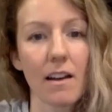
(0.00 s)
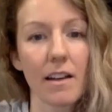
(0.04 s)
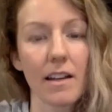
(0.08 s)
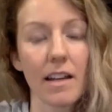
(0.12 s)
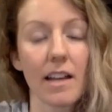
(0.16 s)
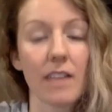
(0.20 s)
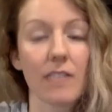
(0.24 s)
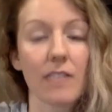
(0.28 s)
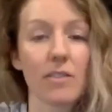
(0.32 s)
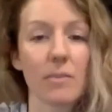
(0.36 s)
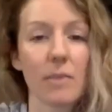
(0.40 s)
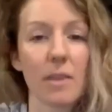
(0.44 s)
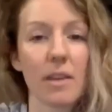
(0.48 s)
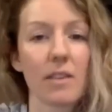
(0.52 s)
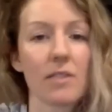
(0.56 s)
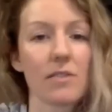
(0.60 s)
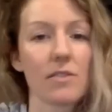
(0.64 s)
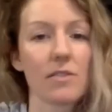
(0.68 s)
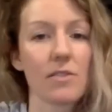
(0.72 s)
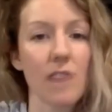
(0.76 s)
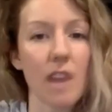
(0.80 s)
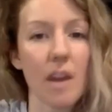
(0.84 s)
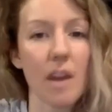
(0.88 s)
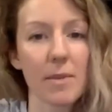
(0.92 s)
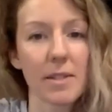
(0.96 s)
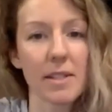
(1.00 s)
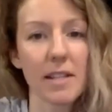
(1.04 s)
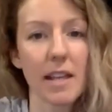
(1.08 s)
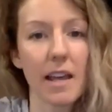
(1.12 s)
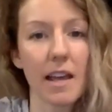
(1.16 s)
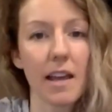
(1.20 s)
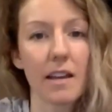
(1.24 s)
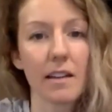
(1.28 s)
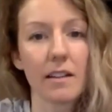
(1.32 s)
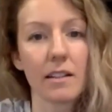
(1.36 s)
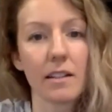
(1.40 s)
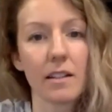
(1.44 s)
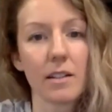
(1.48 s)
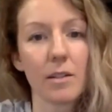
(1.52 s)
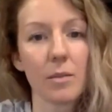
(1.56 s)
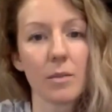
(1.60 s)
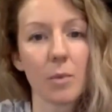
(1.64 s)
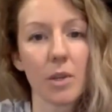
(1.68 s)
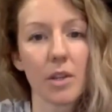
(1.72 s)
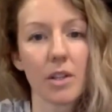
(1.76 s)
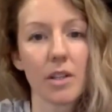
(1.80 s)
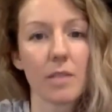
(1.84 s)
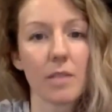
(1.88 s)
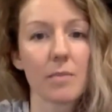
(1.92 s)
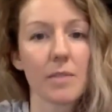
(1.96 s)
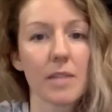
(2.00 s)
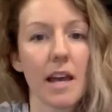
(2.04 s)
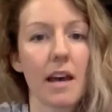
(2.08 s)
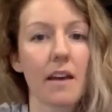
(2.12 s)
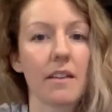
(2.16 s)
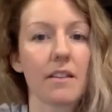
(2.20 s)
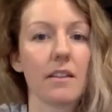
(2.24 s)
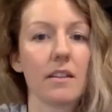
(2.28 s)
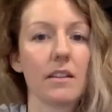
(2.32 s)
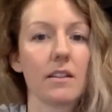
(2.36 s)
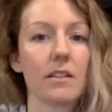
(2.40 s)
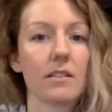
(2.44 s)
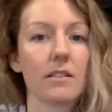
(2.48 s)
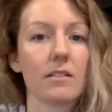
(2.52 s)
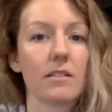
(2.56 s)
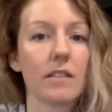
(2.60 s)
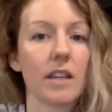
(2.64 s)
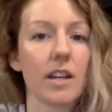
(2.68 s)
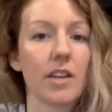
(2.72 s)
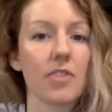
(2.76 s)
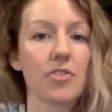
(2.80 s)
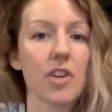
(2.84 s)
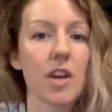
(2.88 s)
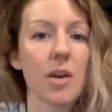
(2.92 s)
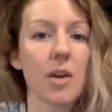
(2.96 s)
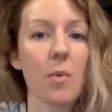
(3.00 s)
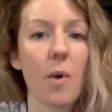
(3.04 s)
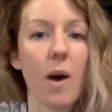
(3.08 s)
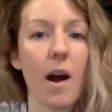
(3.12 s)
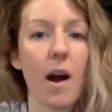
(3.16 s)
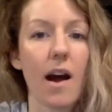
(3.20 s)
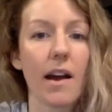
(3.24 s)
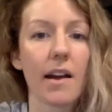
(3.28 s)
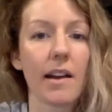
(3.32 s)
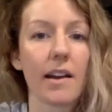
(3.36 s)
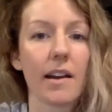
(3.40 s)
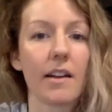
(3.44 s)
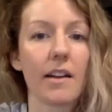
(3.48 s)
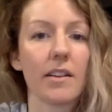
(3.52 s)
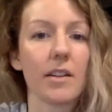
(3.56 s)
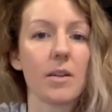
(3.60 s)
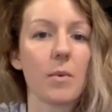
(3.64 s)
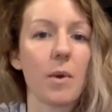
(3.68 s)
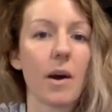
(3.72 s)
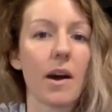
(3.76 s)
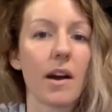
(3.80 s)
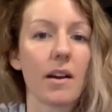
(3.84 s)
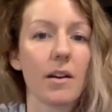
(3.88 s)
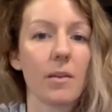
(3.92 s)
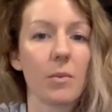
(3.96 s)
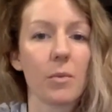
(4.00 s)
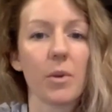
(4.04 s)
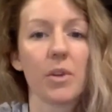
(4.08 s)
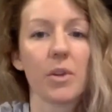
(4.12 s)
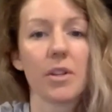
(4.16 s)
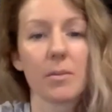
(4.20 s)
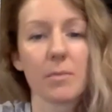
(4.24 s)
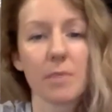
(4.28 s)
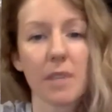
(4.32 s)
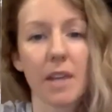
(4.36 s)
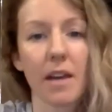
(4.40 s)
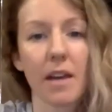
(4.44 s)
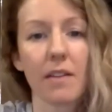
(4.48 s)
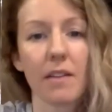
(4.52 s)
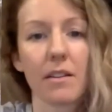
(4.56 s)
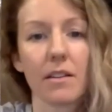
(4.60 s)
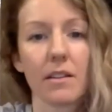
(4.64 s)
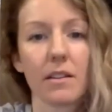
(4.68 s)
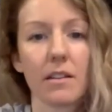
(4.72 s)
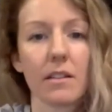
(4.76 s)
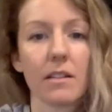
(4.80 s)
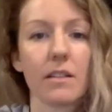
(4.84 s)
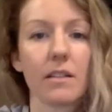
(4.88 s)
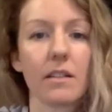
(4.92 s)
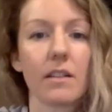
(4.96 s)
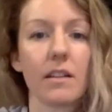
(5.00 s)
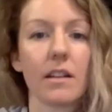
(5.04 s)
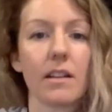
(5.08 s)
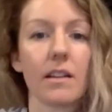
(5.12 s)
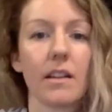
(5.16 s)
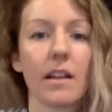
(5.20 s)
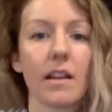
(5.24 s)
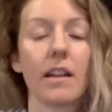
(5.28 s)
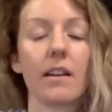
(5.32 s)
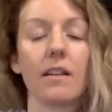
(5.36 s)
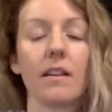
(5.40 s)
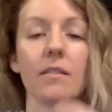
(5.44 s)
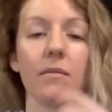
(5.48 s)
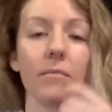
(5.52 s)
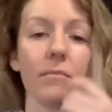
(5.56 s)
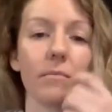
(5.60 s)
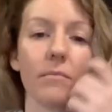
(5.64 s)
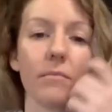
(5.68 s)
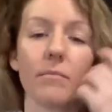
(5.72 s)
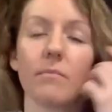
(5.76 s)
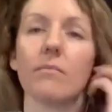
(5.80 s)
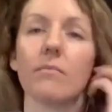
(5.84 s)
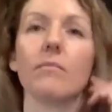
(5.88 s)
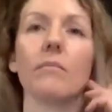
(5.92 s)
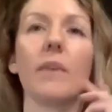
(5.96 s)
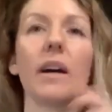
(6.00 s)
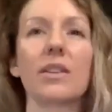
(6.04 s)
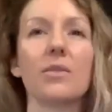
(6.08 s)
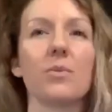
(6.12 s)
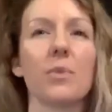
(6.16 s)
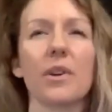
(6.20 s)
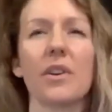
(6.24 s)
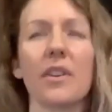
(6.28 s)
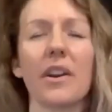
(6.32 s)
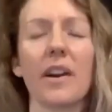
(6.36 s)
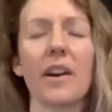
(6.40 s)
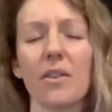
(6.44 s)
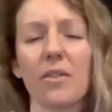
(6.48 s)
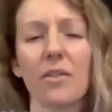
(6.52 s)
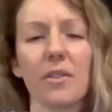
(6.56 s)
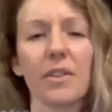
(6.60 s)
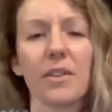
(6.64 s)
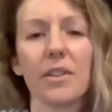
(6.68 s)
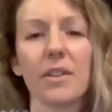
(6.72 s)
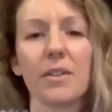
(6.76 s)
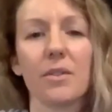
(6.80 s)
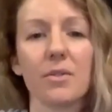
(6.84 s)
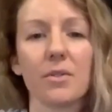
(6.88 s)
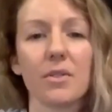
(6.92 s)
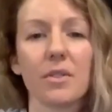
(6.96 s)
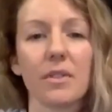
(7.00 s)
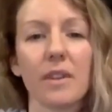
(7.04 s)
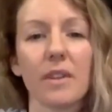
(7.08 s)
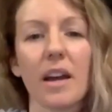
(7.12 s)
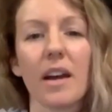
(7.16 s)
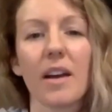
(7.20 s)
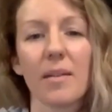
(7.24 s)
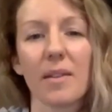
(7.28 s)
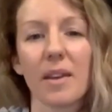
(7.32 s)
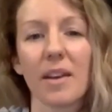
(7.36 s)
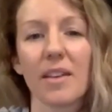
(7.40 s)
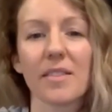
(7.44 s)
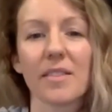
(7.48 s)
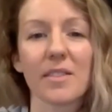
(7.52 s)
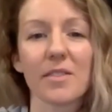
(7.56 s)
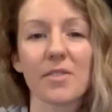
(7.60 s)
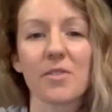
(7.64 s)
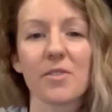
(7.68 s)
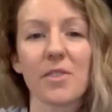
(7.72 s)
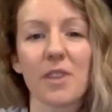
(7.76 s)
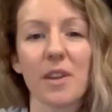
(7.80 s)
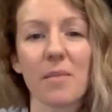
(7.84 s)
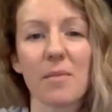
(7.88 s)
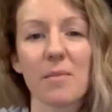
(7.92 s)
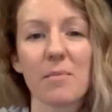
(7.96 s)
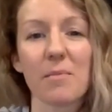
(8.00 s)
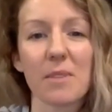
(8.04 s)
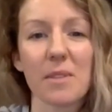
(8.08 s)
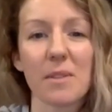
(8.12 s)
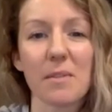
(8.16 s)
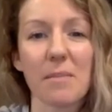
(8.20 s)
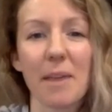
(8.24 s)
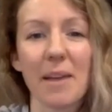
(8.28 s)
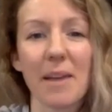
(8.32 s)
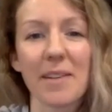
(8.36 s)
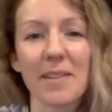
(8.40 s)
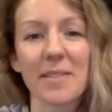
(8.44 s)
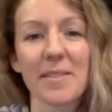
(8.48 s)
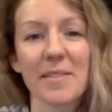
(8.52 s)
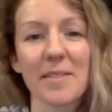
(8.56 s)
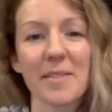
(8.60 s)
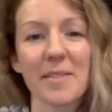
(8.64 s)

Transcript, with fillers: yeah, so my Instagram is Hayley Williams Athlete, H A Y L E Y Williams Athlete. And then my Twitter, I don't really use. I guess Instagram would be the best.